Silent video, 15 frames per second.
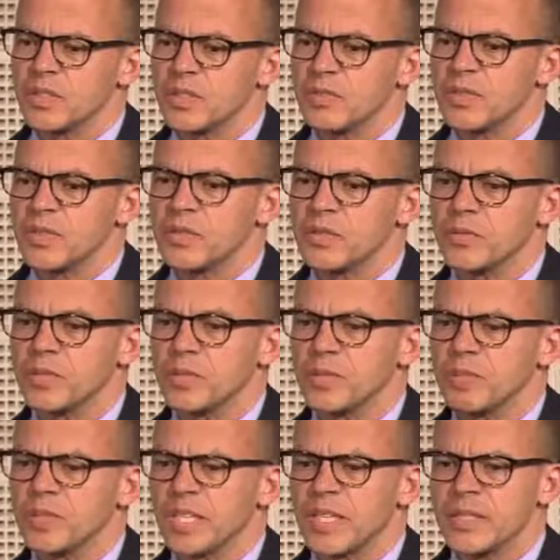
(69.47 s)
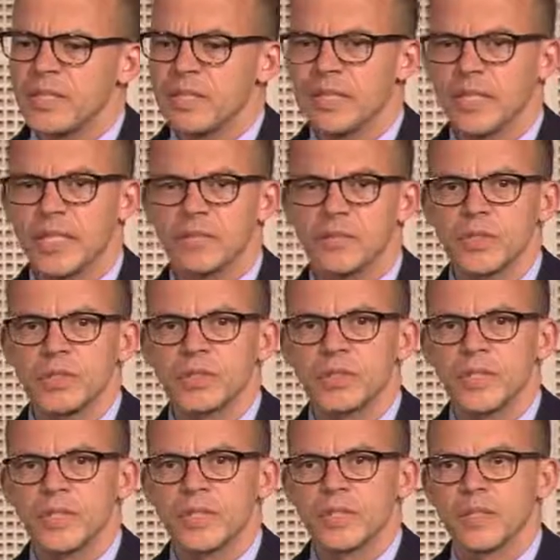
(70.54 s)
uh, of this review nicely covered
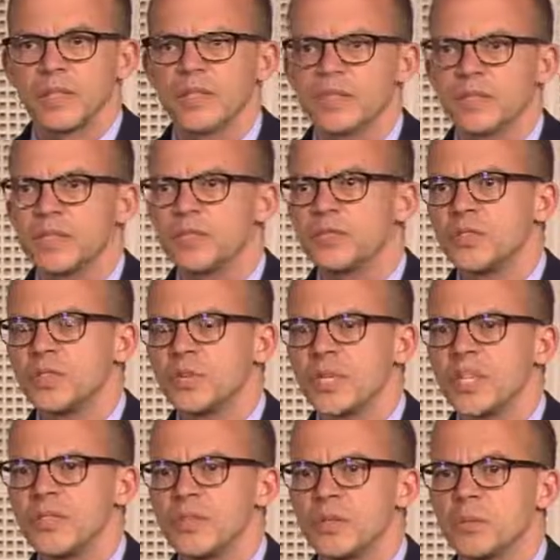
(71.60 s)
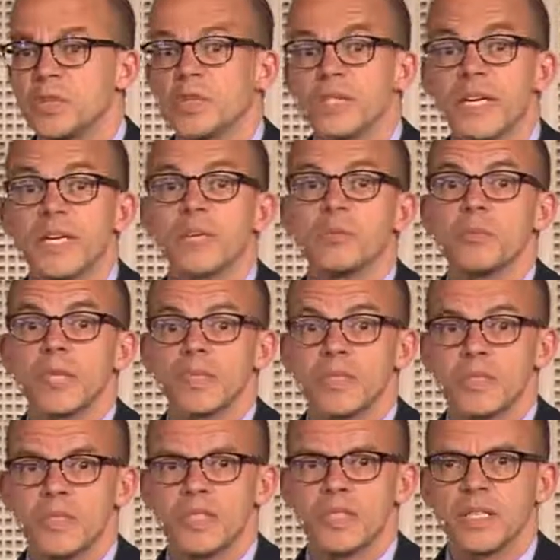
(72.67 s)
uh, the different ways in which
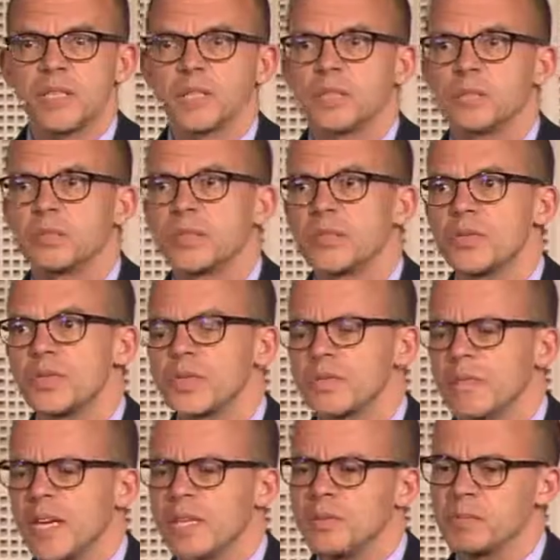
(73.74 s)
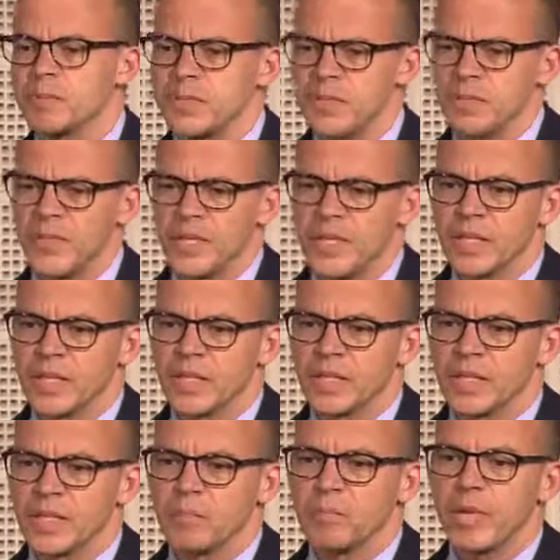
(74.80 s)
nanomedicine approaches might be
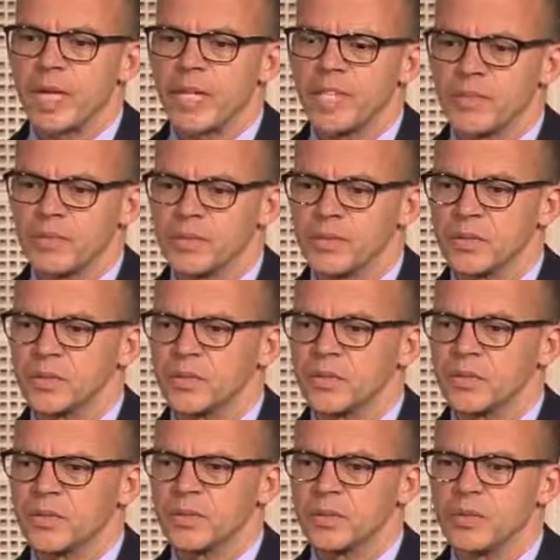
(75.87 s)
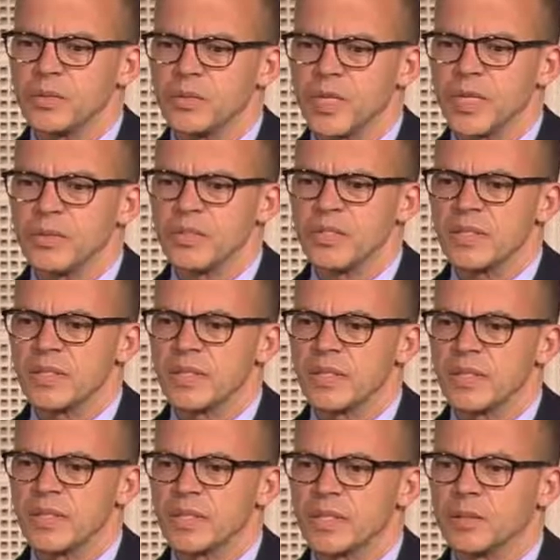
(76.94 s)
applied to, to address
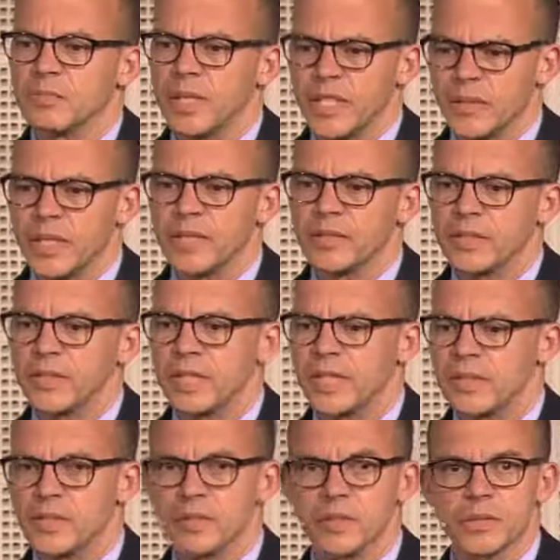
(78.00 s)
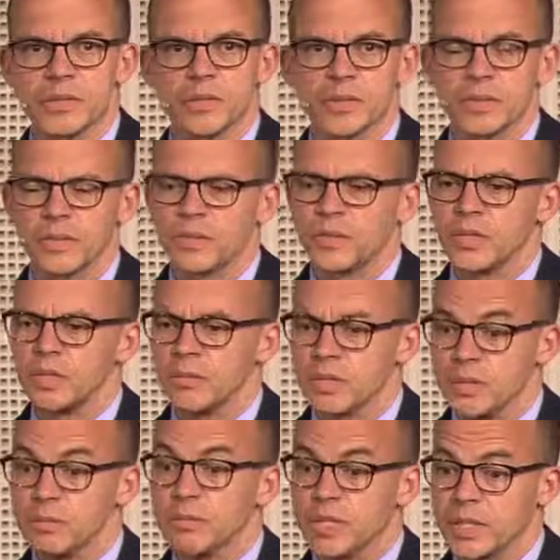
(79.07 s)
pancreatic cancer treatment
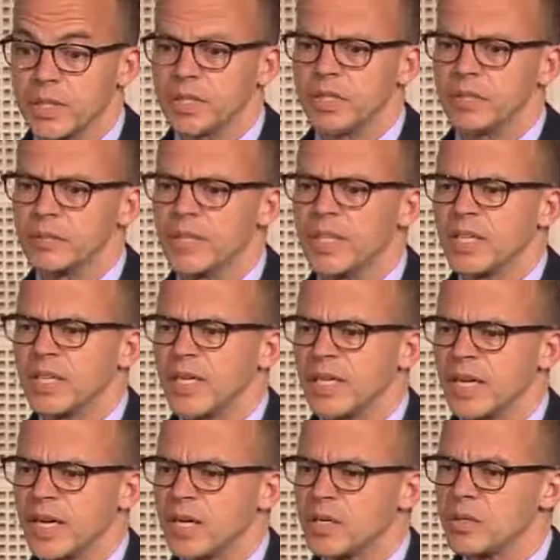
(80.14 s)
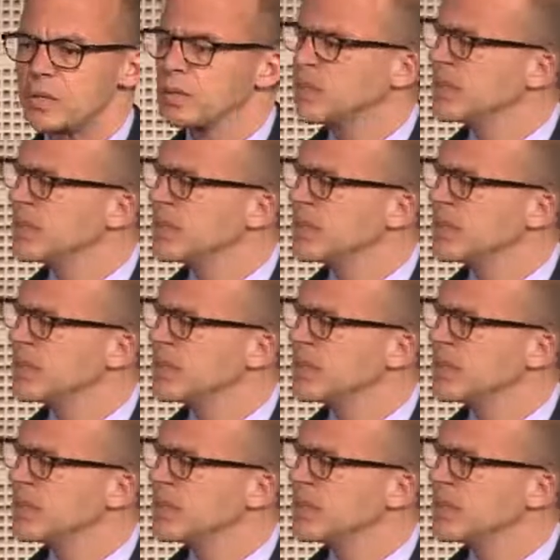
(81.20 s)
in particular, and how